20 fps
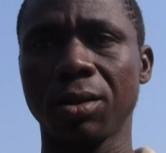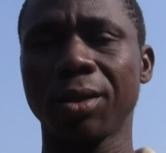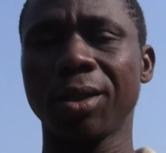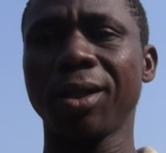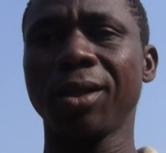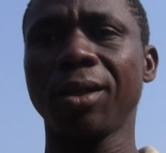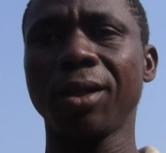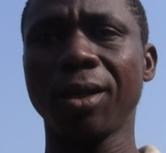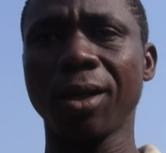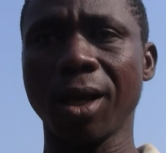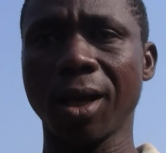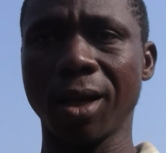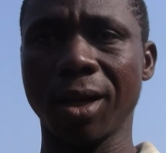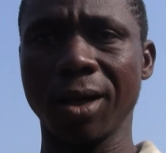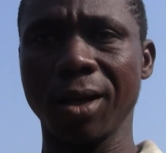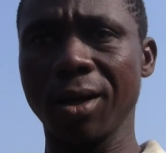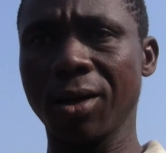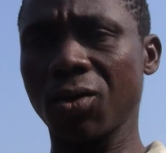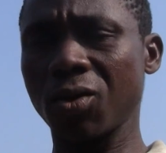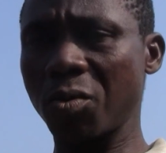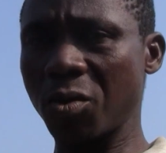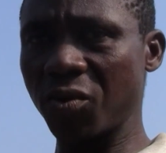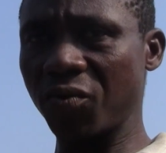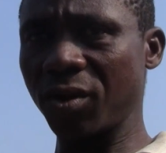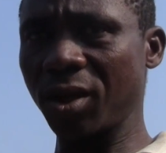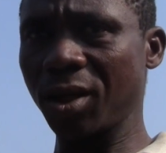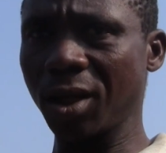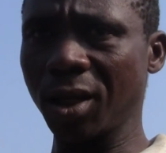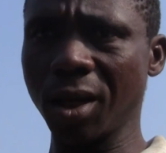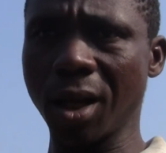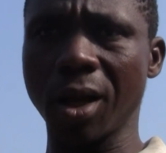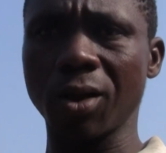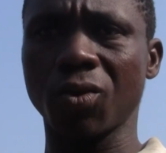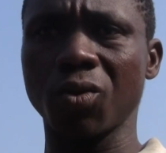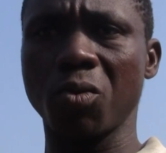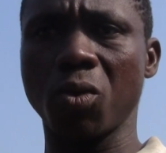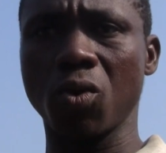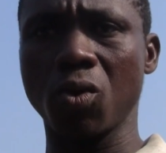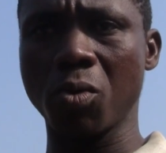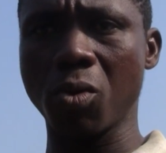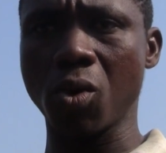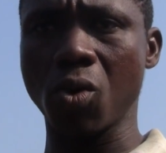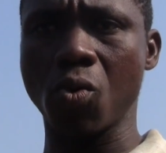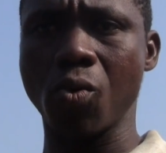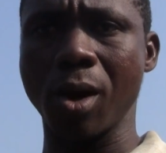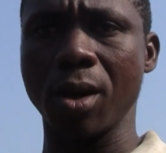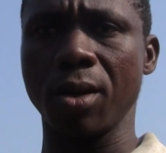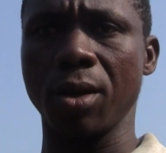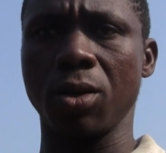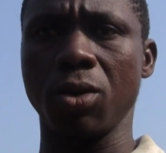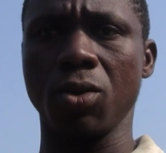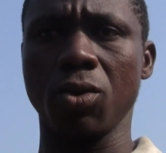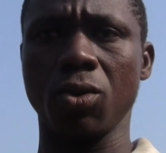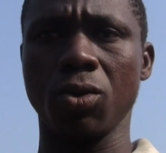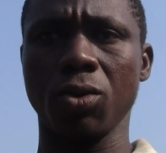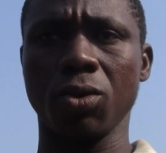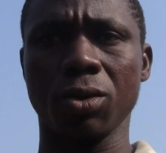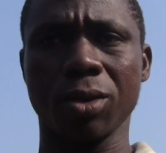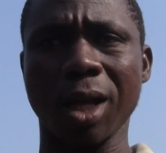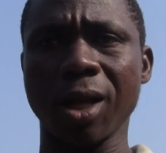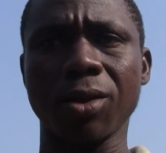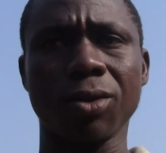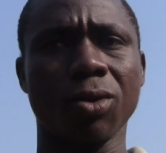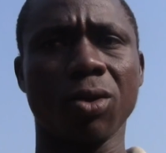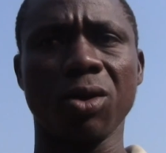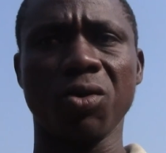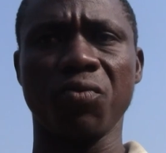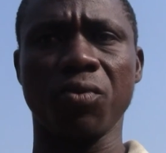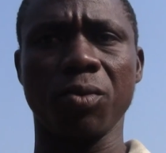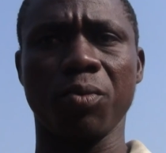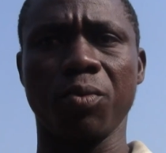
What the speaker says: Then they not some of them they not so boku they no chance now they for